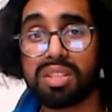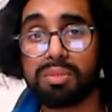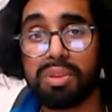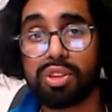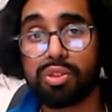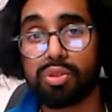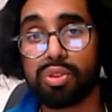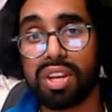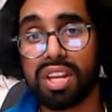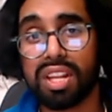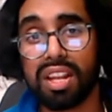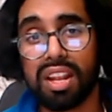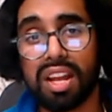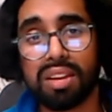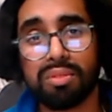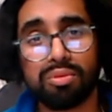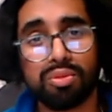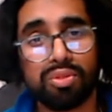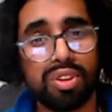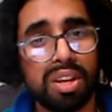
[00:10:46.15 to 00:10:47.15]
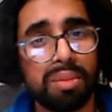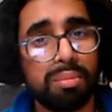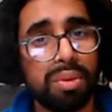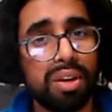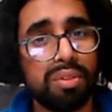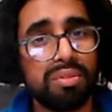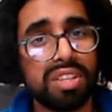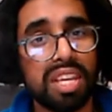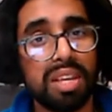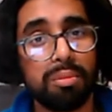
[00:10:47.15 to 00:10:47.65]
Make sure you hit the like and subscribe
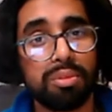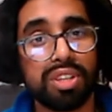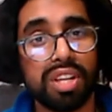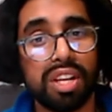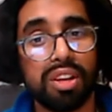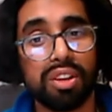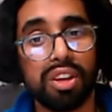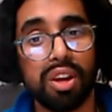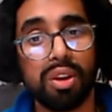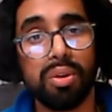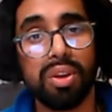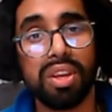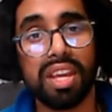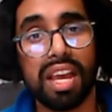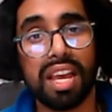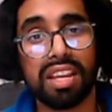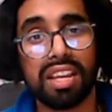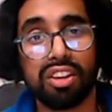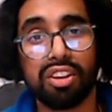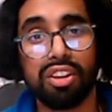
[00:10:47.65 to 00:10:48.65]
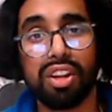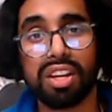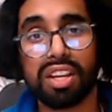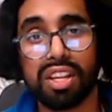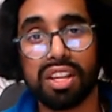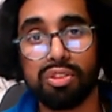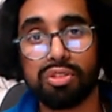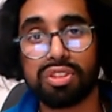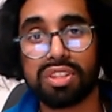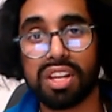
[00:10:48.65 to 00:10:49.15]
button to keep the channel going, and good luck
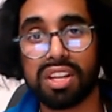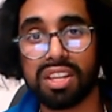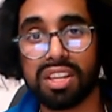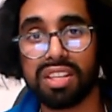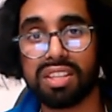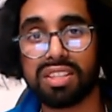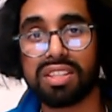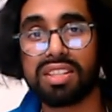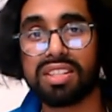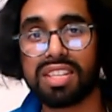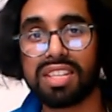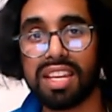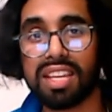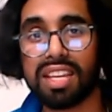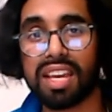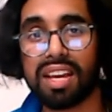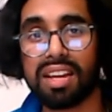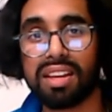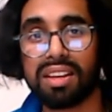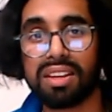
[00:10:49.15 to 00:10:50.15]
in your studies. Take care.